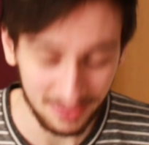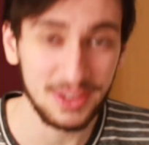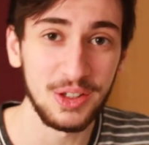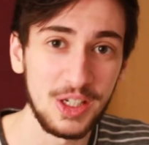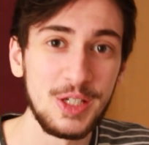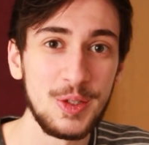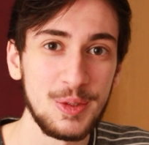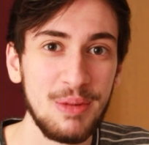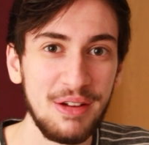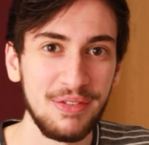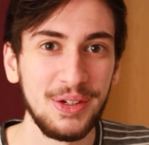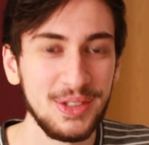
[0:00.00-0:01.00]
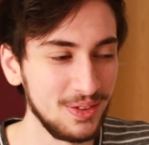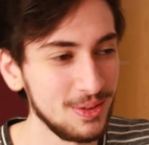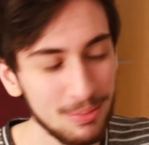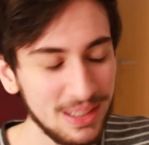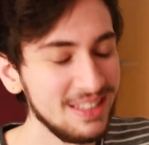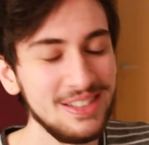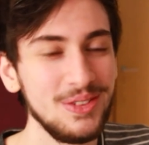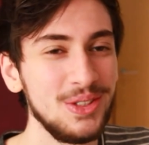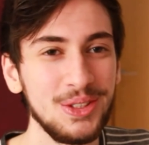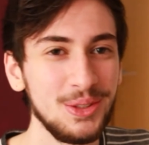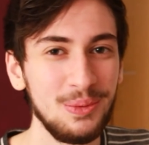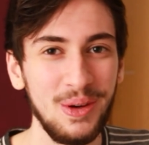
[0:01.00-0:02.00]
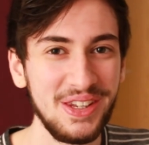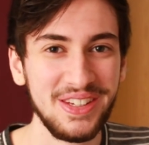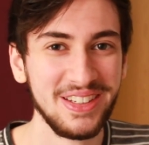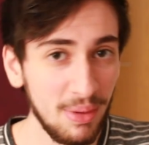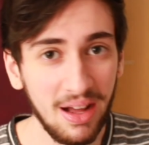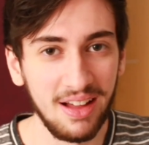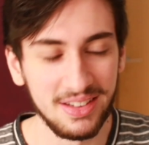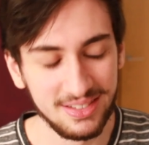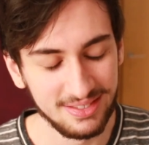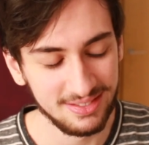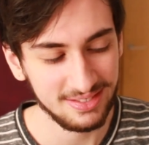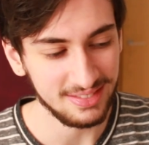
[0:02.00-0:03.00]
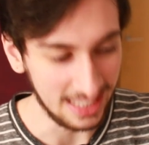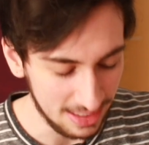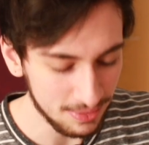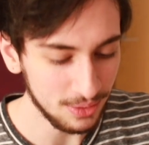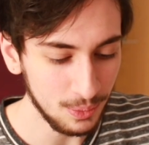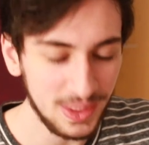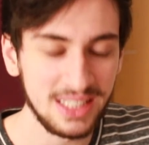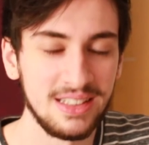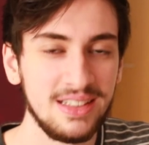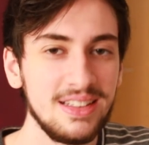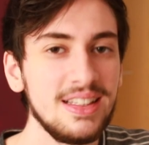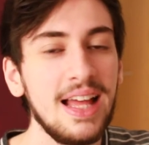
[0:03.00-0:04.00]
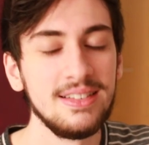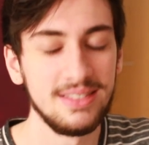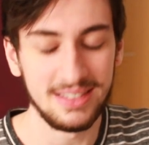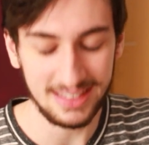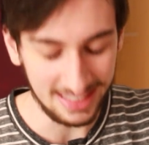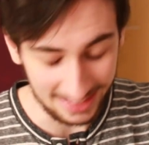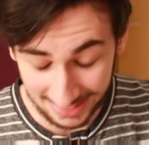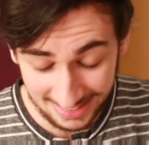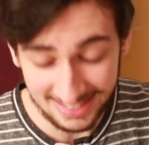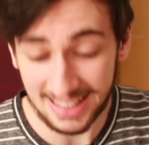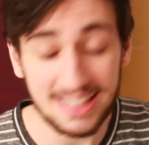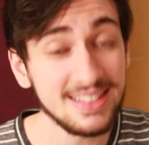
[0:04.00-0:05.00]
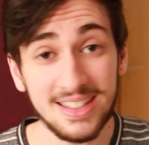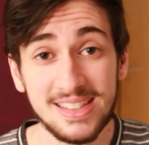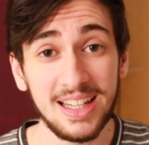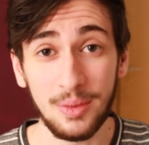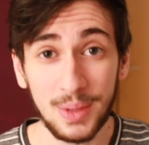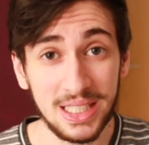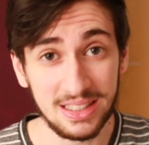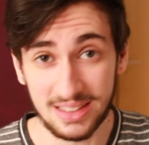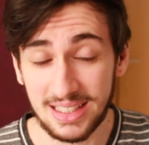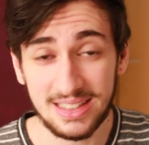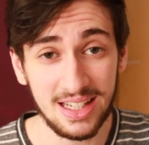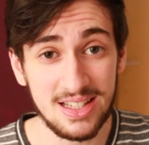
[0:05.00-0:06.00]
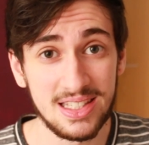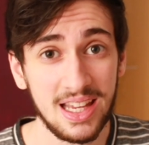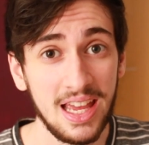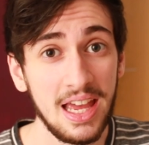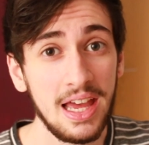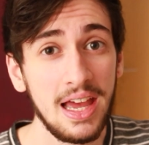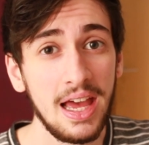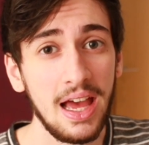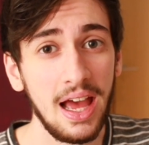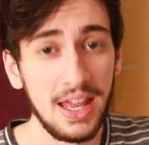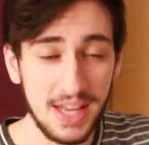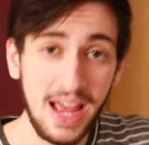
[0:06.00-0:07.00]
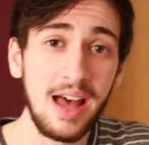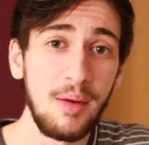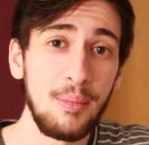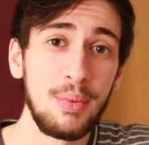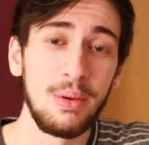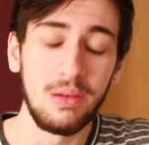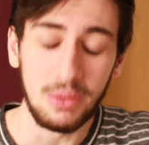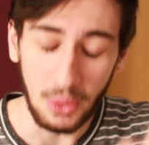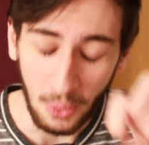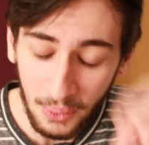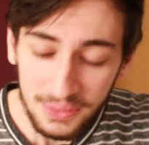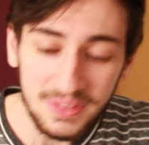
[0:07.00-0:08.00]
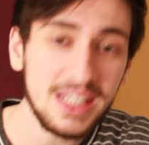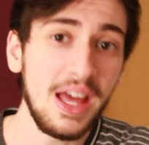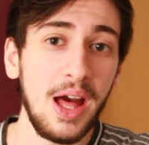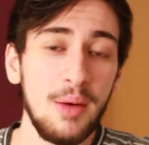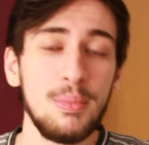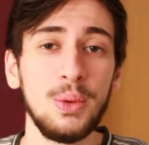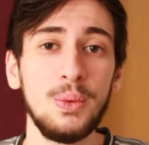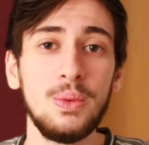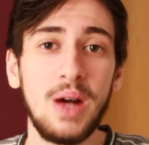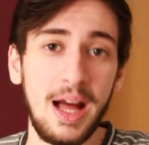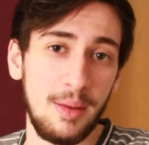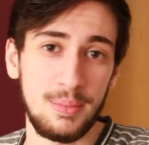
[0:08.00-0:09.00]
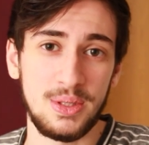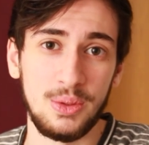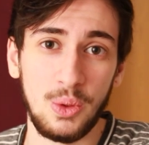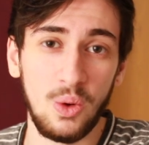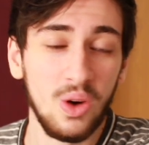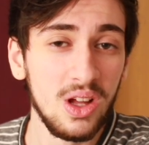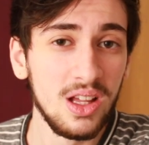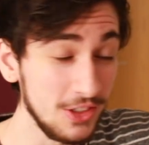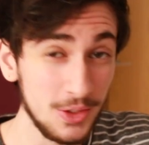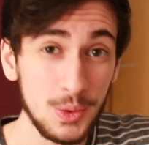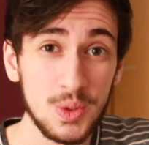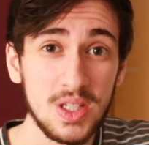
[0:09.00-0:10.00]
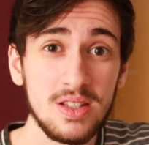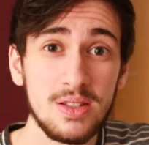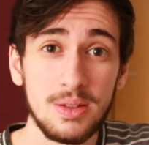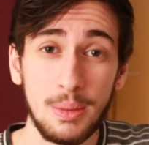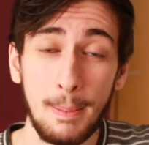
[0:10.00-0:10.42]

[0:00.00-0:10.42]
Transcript: If you're gonna use my photos, please use a good one. But even weirder, and it does get weirder, it does. An app on the Apple App Store uses